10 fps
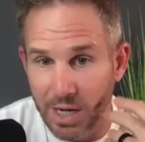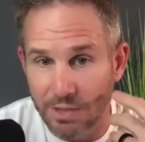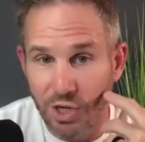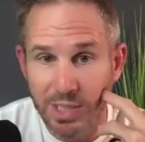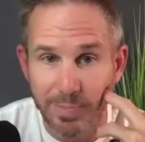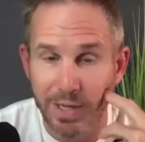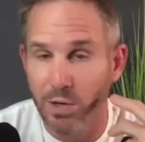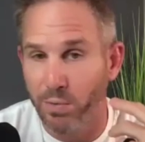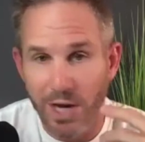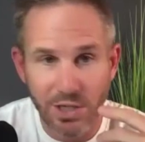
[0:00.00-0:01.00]

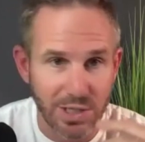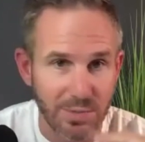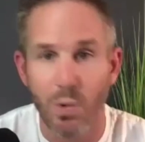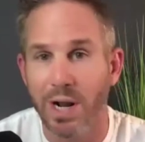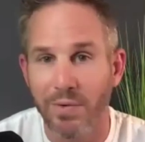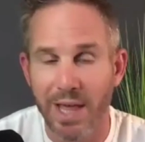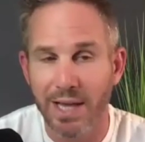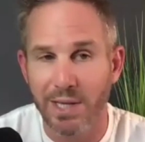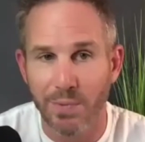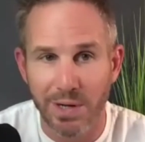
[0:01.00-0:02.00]
adjustment correction whatever the
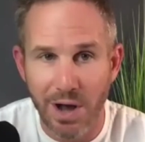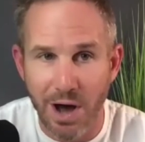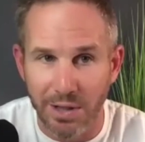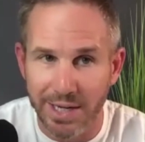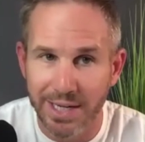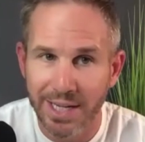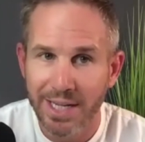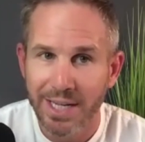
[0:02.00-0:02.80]
heck you want to call it